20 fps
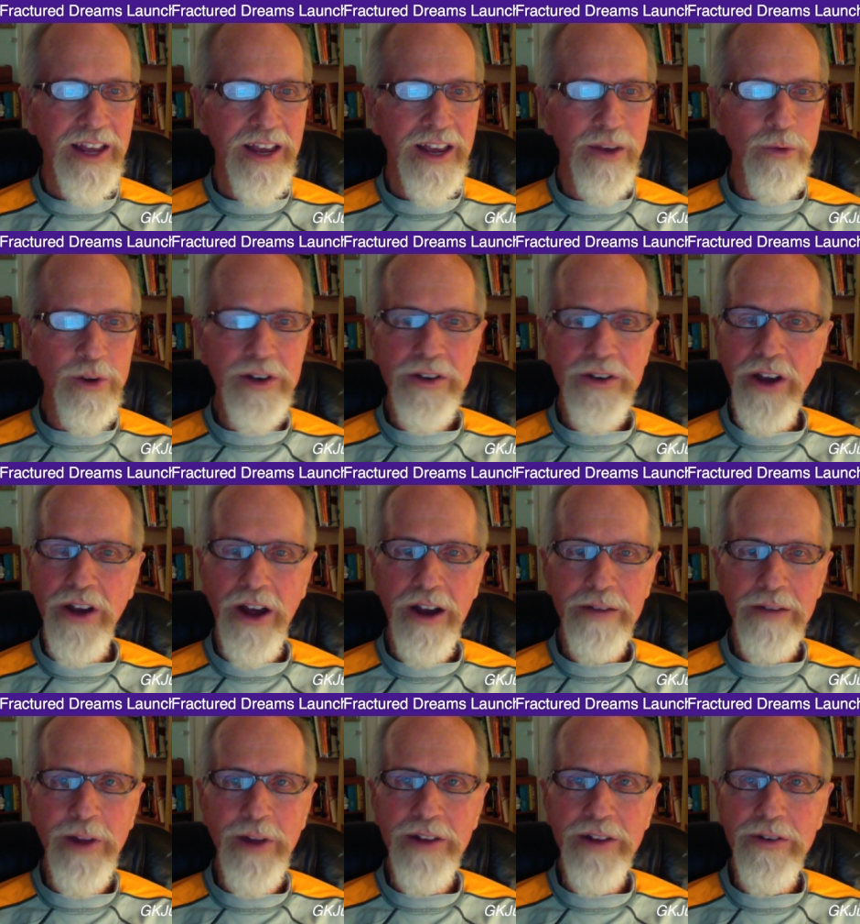He wouldn't
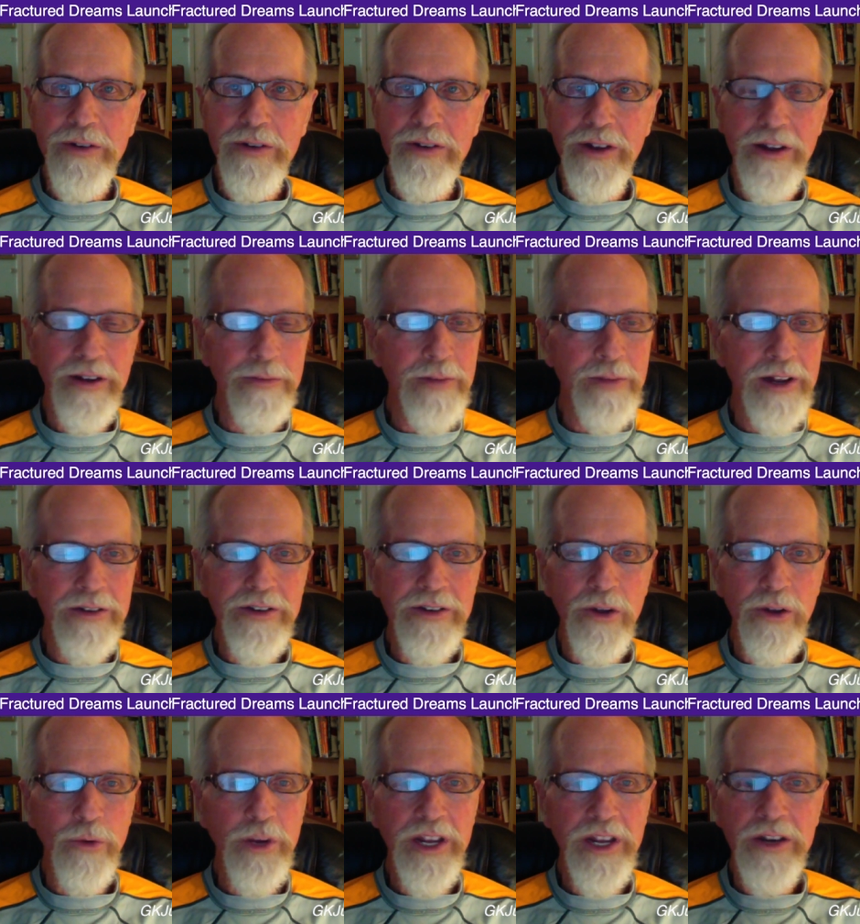talk much
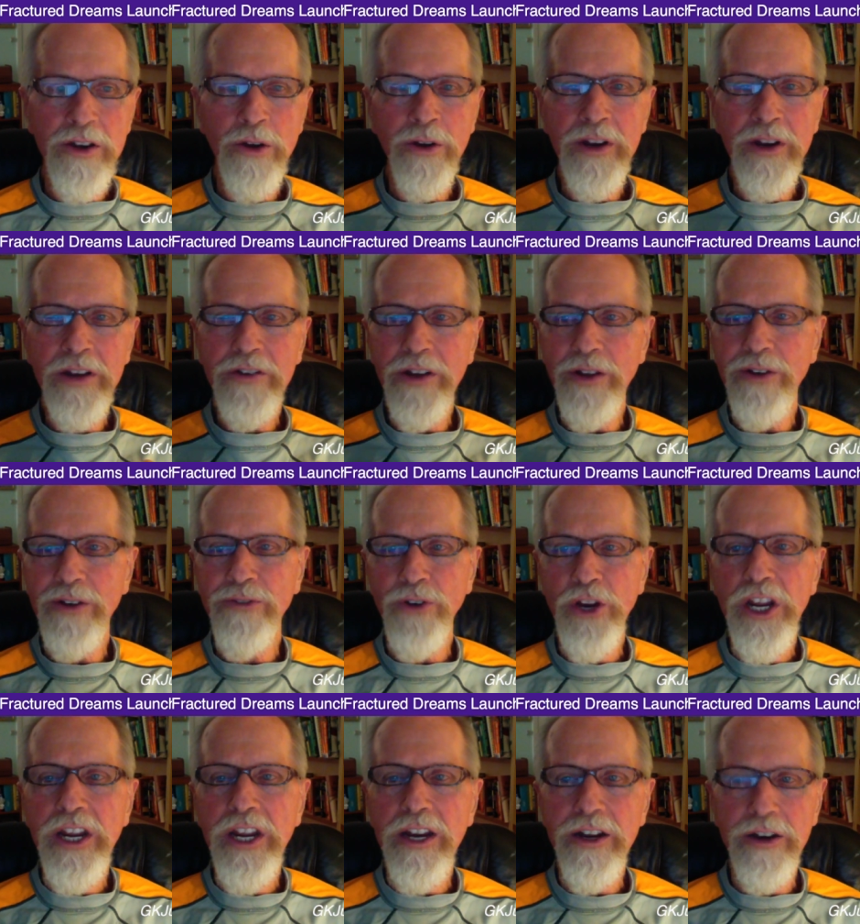until we had known each other
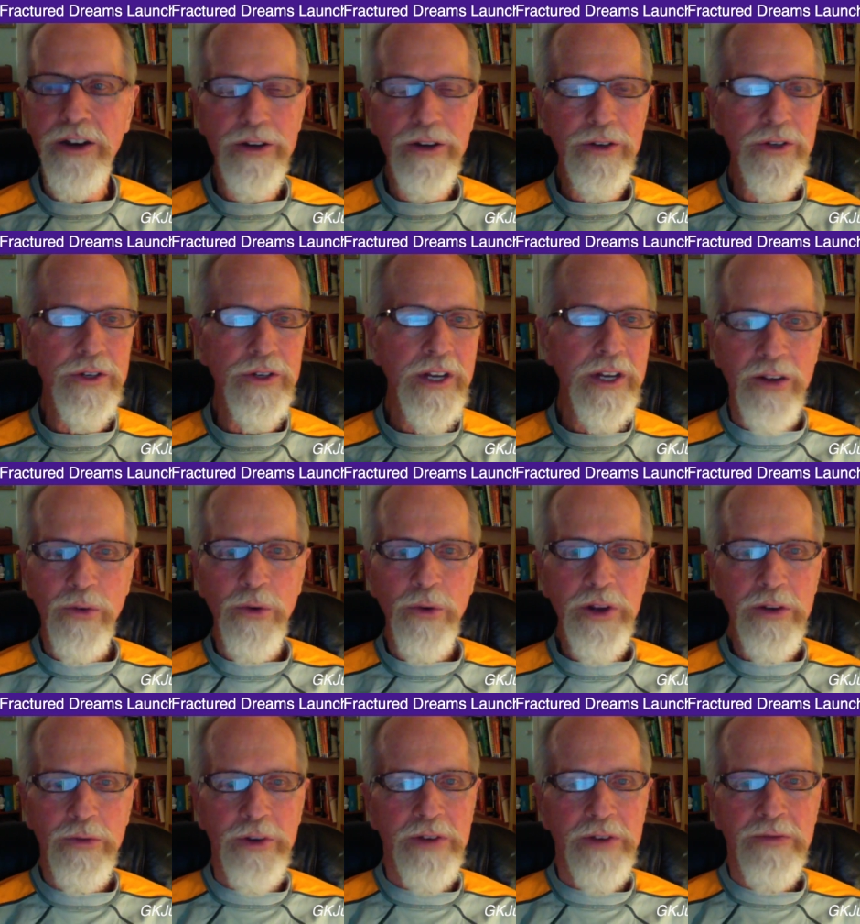for years.
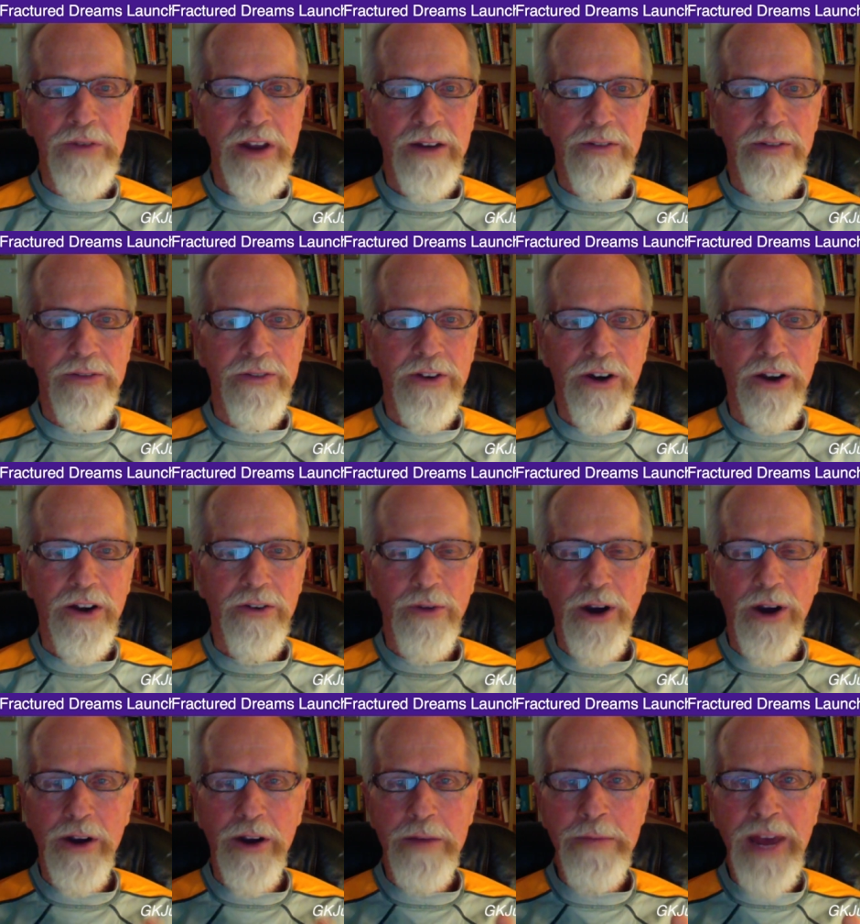We've very
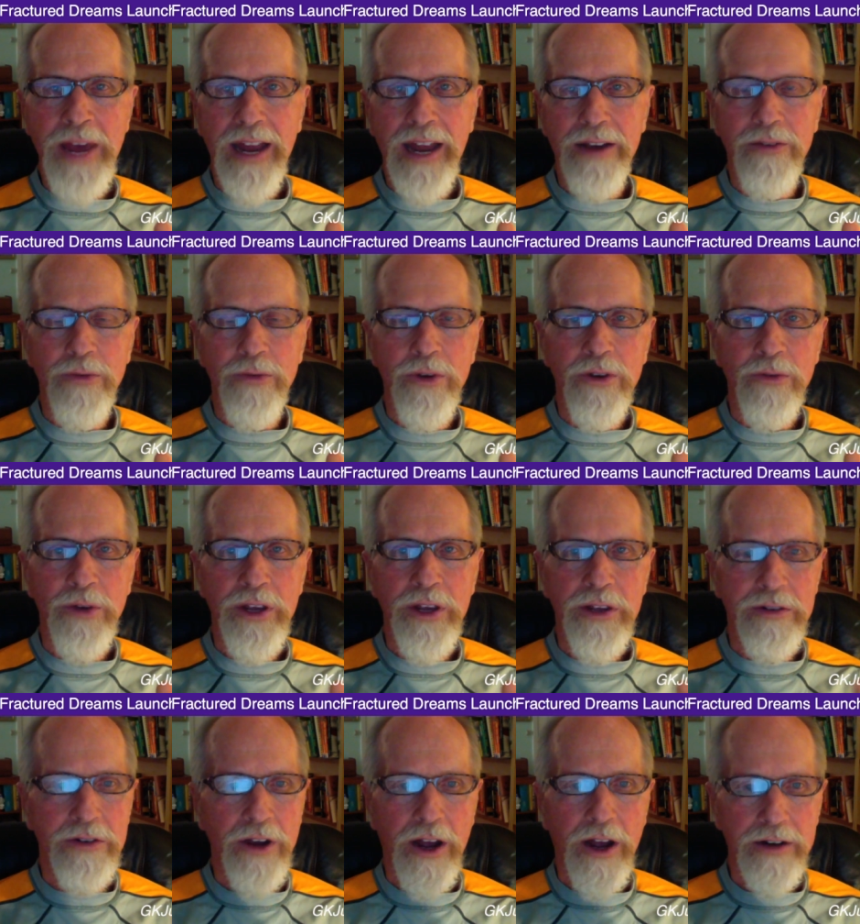rarely met.
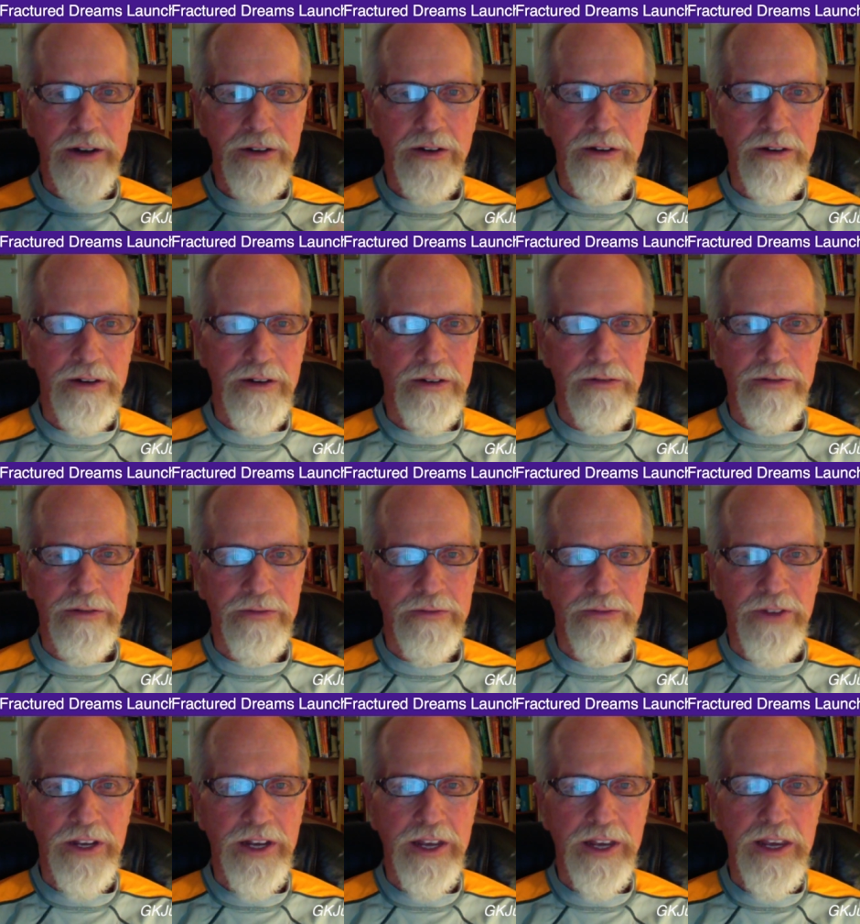We talked
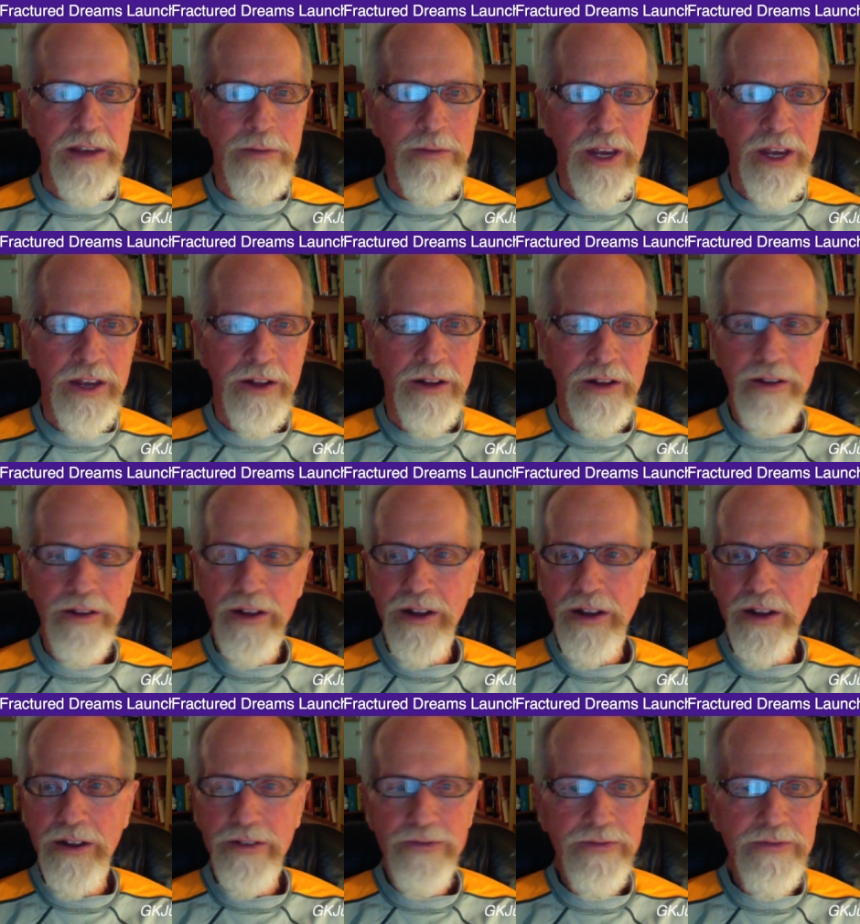via
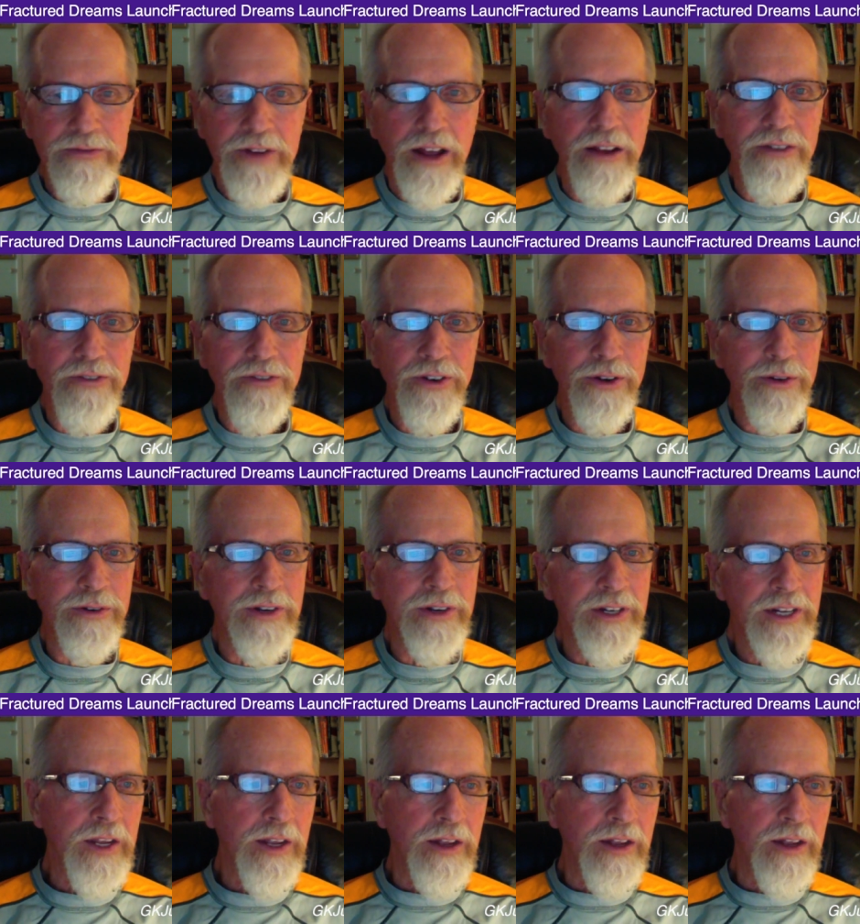email, telephone.